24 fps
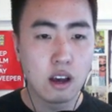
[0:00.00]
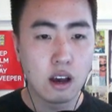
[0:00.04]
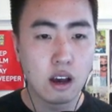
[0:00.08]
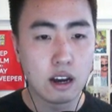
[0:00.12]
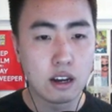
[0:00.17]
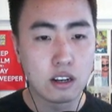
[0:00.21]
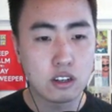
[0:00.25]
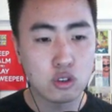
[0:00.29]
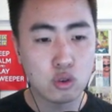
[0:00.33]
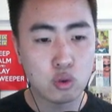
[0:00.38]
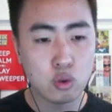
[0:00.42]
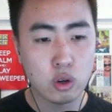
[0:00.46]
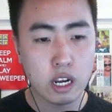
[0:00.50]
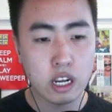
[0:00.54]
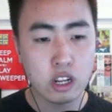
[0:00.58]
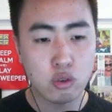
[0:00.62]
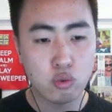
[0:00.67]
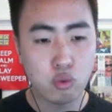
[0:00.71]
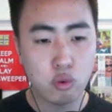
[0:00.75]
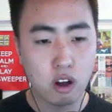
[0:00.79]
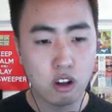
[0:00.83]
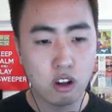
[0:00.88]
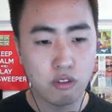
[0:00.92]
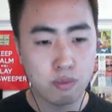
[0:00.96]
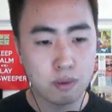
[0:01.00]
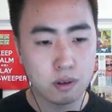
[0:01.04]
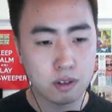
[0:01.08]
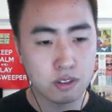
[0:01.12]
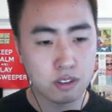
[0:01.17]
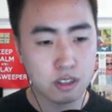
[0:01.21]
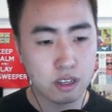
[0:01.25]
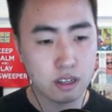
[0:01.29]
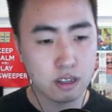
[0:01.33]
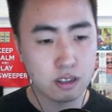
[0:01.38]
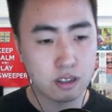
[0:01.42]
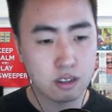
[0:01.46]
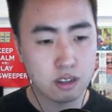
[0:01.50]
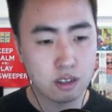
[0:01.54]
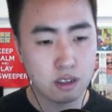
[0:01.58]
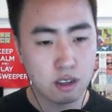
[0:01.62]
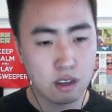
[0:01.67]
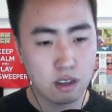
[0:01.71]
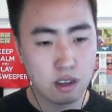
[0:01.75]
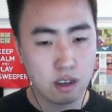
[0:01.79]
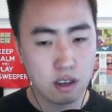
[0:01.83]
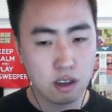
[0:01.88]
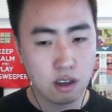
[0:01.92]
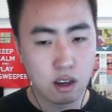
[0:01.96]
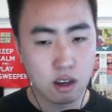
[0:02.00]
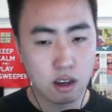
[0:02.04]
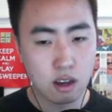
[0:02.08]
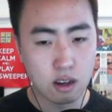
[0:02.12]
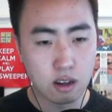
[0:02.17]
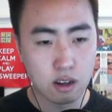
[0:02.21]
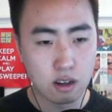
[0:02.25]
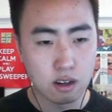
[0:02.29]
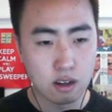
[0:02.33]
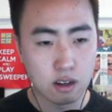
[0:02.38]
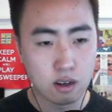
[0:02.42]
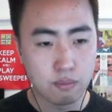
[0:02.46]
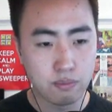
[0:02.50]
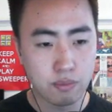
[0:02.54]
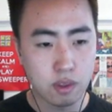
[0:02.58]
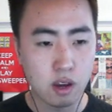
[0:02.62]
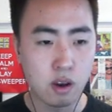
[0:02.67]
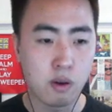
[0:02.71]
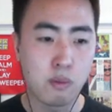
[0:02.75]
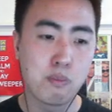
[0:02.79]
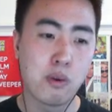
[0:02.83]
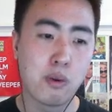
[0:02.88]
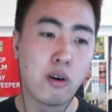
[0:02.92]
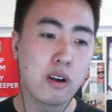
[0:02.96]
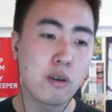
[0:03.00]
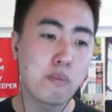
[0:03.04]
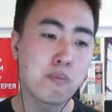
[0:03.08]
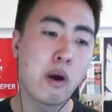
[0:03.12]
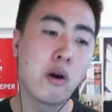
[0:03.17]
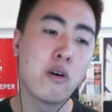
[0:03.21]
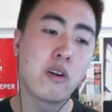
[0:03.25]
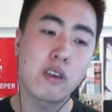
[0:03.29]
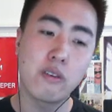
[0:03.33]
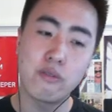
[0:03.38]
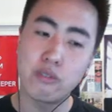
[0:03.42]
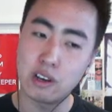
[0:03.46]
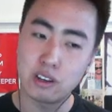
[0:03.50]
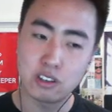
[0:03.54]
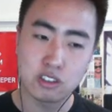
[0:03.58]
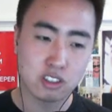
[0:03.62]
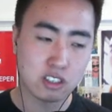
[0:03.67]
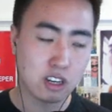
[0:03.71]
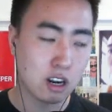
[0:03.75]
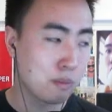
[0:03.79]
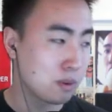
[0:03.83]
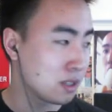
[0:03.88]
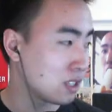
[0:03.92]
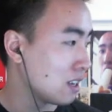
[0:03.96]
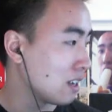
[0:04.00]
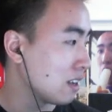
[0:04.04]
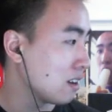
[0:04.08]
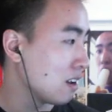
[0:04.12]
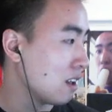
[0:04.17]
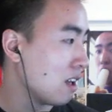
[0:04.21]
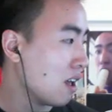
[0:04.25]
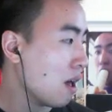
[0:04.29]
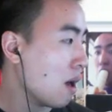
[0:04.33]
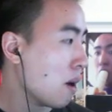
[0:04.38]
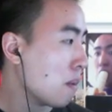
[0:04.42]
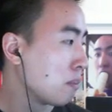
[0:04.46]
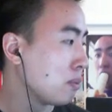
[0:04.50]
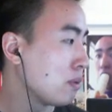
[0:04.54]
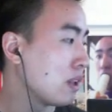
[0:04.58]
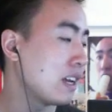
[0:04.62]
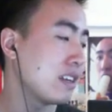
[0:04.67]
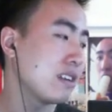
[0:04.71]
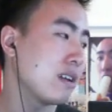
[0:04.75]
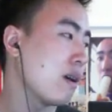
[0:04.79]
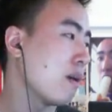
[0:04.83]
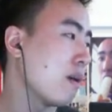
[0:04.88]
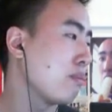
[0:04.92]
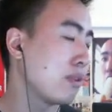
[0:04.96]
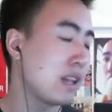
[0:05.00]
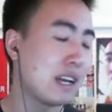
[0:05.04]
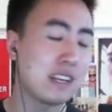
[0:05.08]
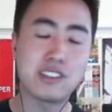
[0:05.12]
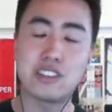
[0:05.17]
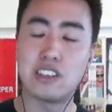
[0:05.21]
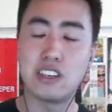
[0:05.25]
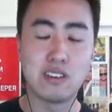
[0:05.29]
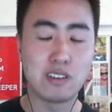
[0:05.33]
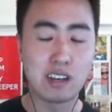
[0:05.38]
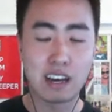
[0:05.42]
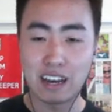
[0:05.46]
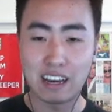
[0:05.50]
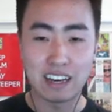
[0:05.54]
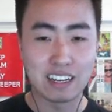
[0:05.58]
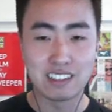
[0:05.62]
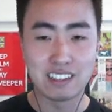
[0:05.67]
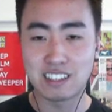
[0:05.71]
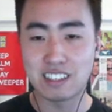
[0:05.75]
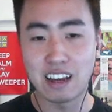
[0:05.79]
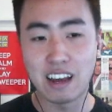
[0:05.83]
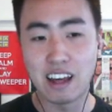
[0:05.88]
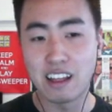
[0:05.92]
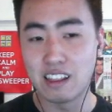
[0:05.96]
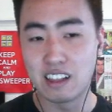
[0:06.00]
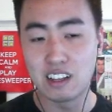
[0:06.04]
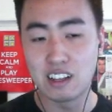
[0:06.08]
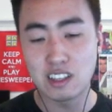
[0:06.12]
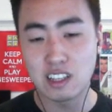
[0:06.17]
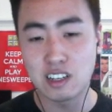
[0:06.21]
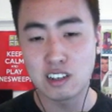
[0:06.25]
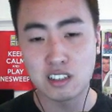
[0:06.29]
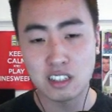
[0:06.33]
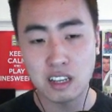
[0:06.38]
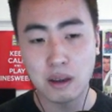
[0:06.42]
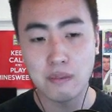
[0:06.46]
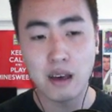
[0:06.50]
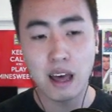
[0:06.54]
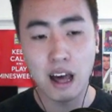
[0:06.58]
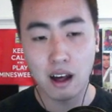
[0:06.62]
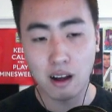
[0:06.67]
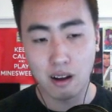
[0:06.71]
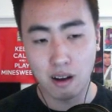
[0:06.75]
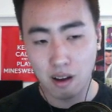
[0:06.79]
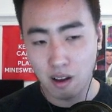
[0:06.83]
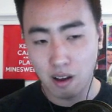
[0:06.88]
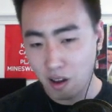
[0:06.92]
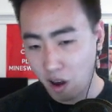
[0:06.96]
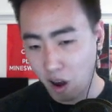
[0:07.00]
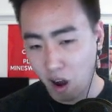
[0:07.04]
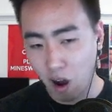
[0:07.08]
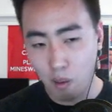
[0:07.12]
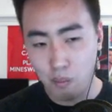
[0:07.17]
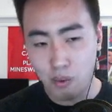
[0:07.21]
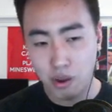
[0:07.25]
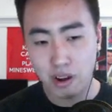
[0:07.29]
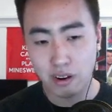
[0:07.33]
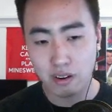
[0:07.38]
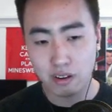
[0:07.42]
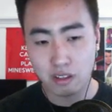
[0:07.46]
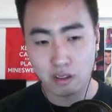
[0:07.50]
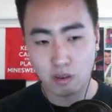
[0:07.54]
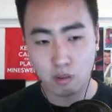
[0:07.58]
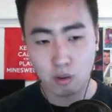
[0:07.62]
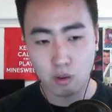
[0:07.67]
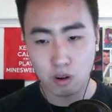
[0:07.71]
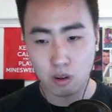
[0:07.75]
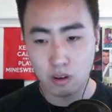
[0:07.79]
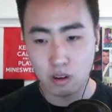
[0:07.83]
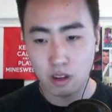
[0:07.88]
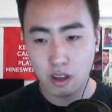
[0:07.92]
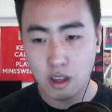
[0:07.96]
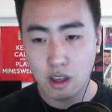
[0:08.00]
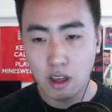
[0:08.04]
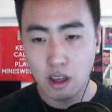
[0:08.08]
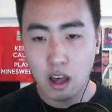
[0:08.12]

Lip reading: Trade 12%. Ponyville 0%. Bless you guys. There's some hope here in the world.